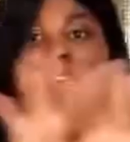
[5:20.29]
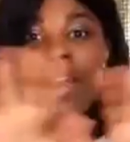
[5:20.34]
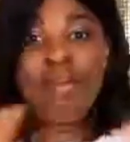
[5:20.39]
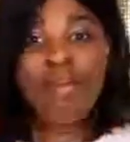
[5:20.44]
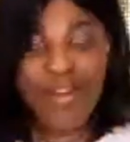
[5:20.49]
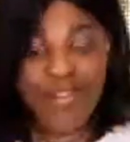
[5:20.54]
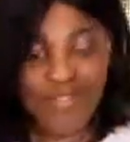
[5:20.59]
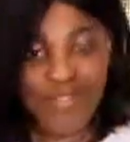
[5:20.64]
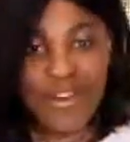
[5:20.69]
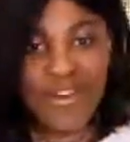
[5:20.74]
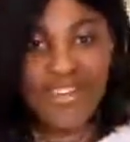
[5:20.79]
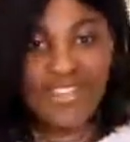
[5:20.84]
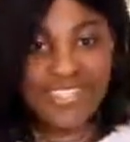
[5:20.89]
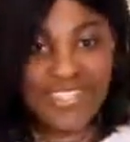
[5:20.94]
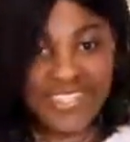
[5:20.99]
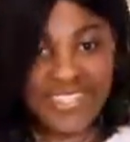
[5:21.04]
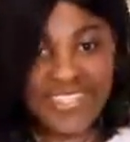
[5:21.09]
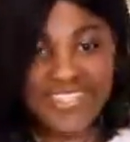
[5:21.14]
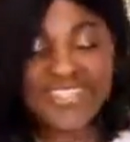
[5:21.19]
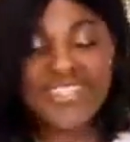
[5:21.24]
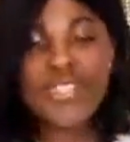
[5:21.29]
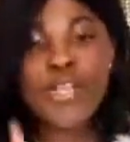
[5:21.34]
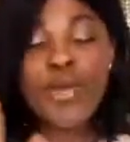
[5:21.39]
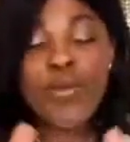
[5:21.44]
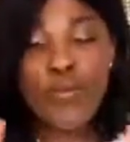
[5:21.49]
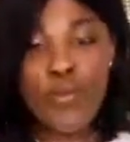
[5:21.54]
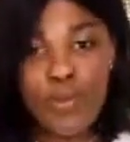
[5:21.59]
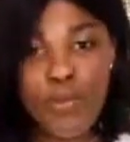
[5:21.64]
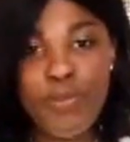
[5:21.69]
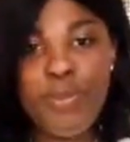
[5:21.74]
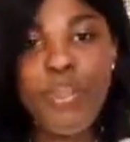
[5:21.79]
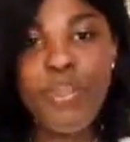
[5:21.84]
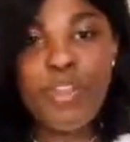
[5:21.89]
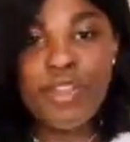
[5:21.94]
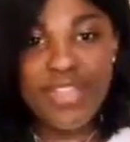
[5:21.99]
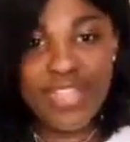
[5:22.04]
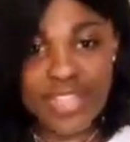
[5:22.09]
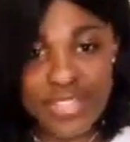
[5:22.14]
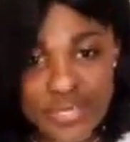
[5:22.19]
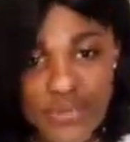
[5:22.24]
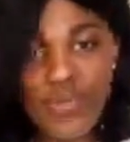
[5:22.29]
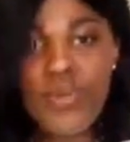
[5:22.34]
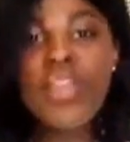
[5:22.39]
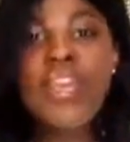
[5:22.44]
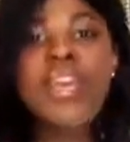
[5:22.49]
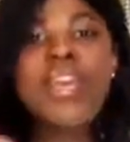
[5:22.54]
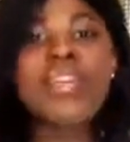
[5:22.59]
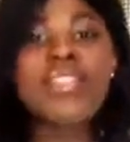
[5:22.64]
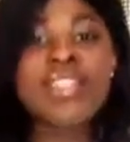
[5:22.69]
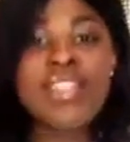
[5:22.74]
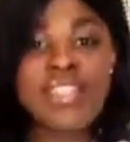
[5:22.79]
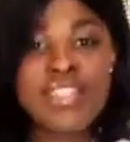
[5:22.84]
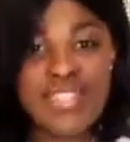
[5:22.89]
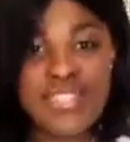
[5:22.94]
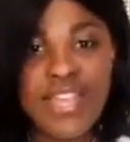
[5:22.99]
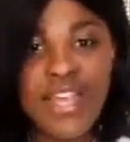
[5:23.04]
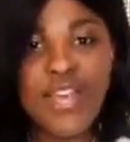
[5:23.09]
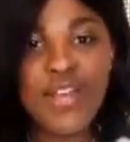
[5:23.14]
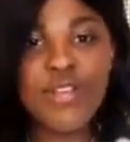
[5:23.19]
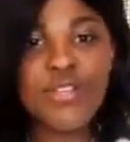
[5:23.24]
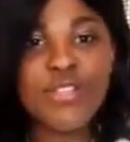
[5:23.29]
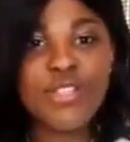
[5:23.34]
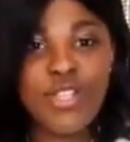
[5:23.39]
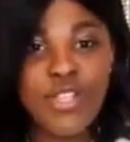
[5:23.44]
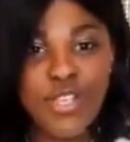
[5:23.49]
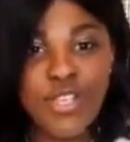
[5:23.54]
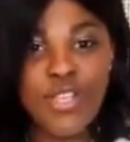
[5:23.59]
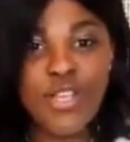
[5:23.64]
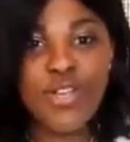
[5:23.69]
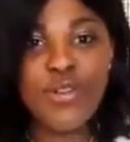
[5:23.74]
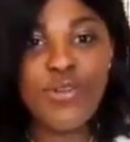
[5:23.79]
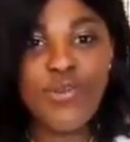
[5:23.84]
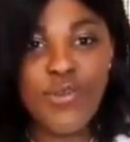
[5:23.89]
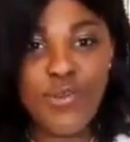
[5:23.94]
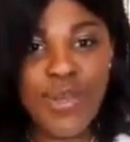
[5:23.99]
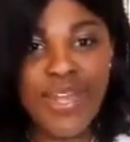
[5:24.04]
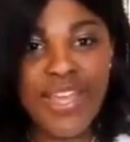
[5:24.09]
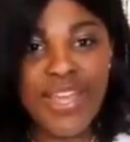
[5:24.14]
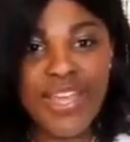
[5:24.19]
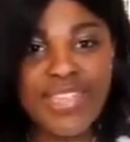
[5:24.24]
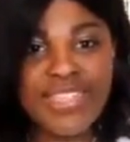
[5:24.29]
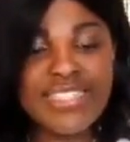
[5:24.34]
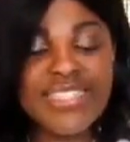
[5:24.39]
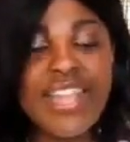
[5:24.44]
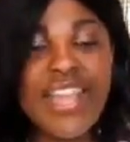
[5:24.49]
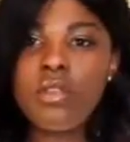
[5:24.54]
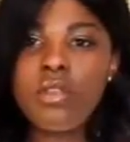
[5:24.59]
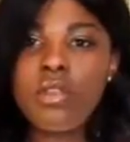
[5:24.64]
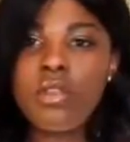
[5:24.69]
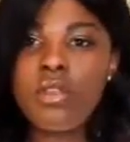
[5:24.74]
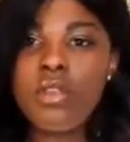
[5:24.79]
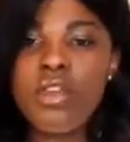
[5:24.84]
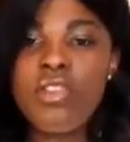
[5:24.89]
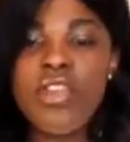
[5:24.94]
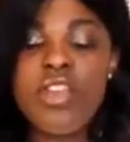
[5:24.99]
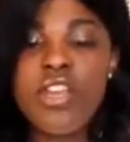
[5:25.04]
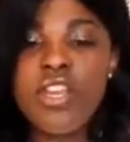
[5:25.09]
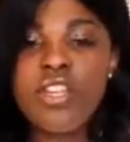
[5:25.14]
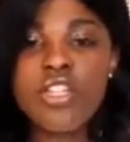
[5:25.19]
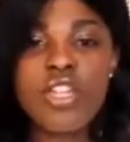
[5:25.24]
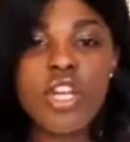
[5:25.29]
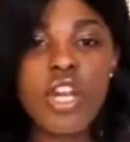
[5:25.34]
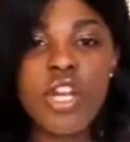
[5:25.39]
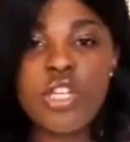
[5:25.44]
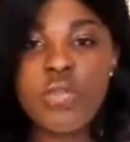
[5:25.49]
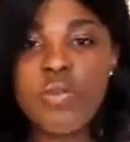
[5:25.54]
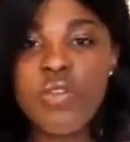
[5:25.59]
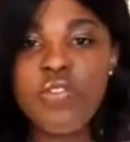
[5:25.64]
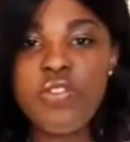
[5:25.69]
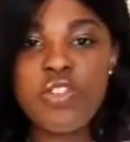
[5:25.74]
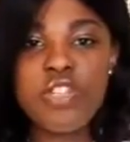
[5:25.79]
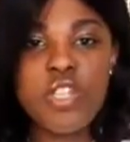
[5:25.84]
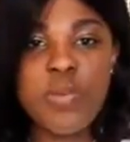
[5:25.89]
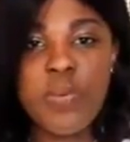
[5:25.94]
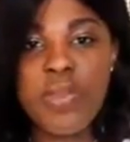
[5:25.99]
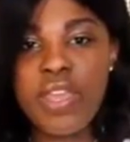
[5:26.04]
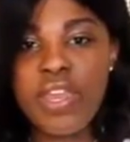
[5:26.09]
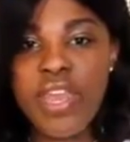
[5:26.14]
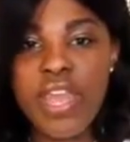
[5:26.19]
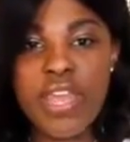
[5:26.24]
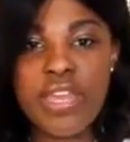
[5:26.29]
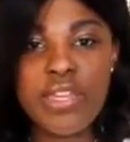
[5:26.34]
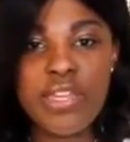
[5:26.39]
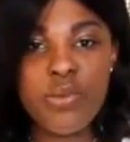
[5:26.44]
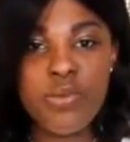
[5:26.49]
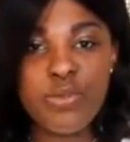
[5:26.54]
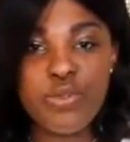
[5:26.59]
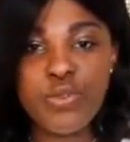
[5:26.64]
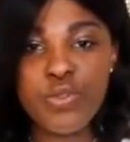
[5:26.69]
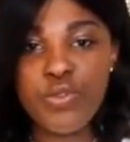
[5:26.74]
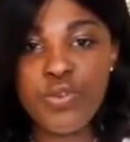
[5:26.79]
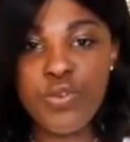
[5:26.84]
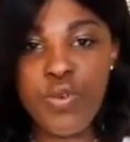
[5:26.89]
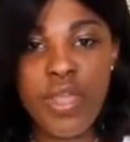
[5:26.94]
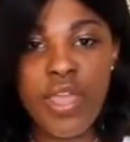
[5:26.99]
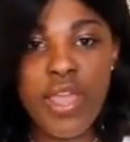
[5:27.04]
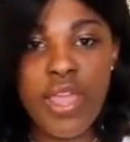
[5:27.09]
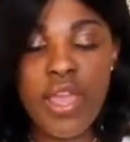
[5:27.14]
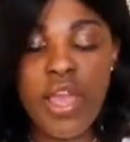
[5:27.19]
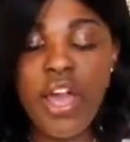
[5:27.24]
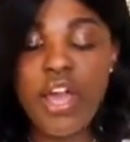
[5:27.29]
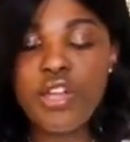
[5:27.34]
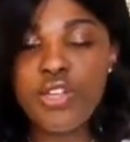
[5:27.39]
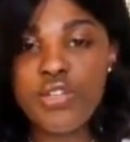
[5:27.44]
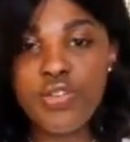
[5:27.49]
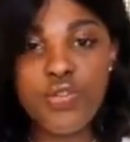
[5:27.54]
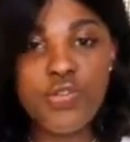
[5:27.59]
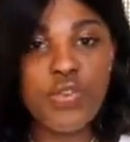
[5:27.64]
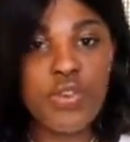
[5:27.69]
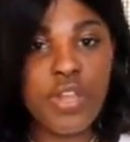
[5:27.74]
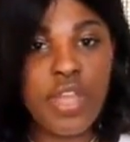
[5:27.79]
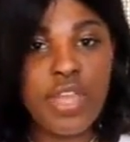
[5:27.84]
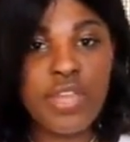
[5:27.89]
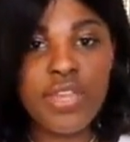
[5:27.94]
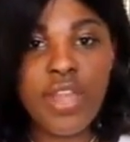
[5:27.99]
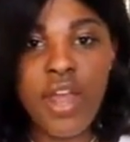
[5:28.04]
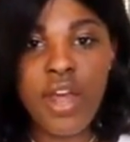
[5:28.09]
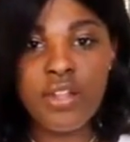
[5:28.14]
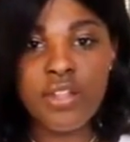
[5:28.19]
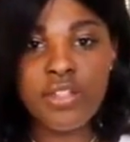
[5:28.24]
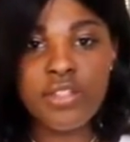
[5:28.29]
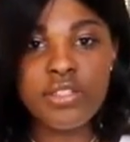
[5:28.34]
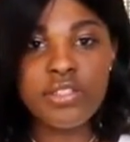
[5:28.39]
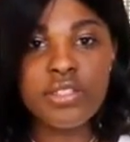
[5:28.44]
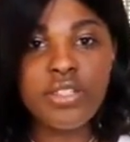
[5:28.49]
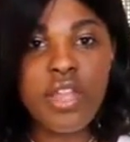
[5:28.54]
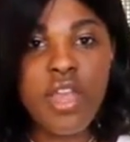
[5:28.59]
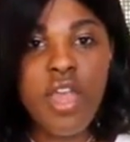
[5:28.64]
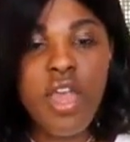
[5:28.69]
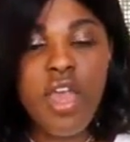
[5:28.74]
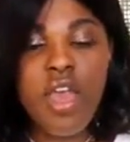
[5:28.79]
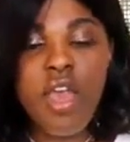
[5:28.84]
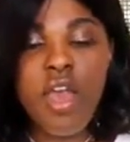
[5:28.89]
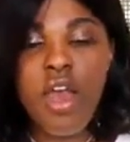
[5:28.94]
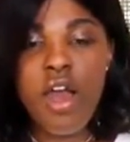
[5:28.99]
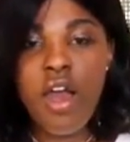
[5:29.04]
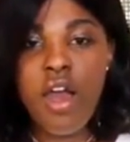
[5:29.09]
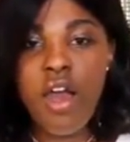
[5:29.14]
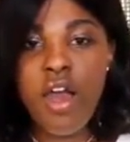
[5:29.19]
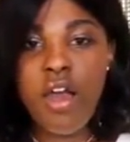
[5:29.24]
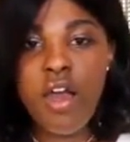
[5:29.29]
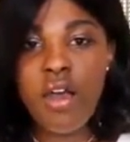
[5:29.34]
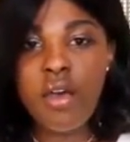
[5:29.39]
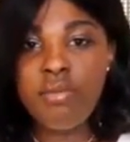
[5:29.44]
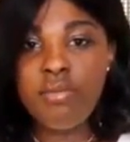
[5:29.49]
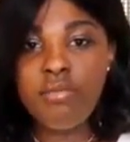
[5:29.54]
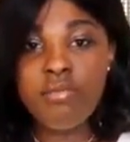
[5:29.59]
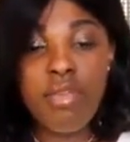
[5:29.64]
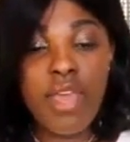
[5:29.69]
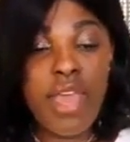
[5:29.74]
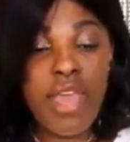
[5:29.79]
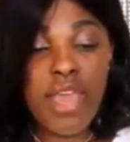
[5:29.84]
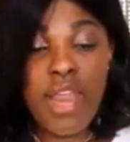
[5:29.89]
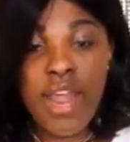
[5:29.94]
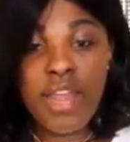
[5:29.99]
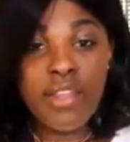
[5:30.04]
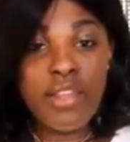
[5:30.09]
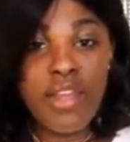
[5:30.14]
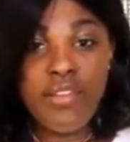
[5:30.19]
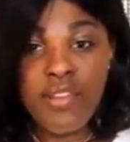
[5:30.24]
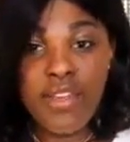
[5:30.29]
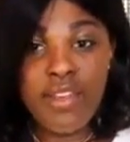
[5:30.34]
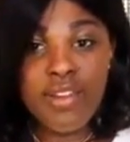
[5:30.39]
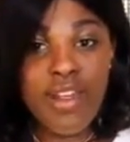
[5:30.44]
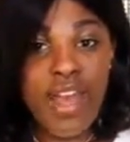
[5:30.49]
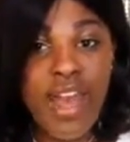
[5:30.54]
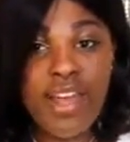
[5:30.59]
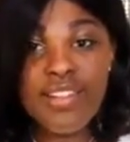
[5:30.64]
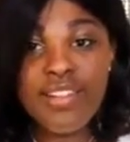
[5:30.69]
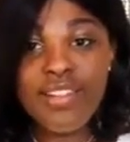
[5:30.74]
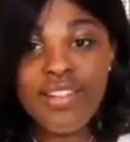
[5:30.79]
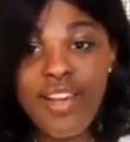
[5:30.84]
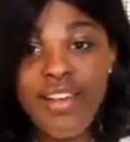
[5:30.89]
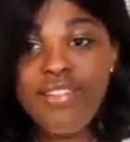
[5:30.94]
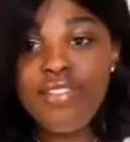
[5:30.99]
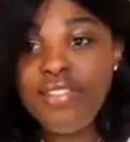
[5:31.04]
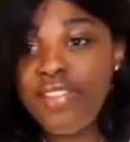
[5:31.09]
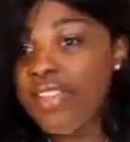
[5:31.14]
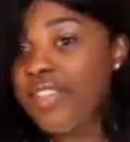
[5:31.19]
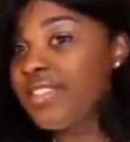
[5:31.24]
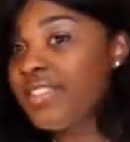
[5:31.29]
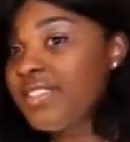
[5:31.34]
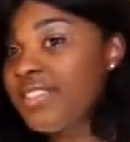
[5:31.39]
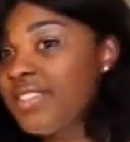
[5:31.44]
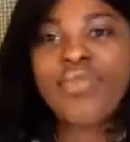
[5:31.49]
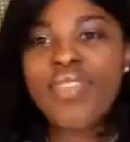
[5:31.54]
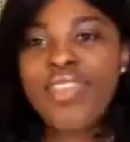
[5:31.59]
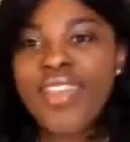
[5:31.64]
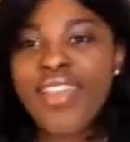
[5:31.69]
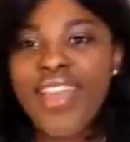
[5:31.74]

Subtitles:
My verdict is Premiere Lace Wigs sells good wigs. They didn't charge me for shipping and handling, which was great, $148. And I love it. I love this.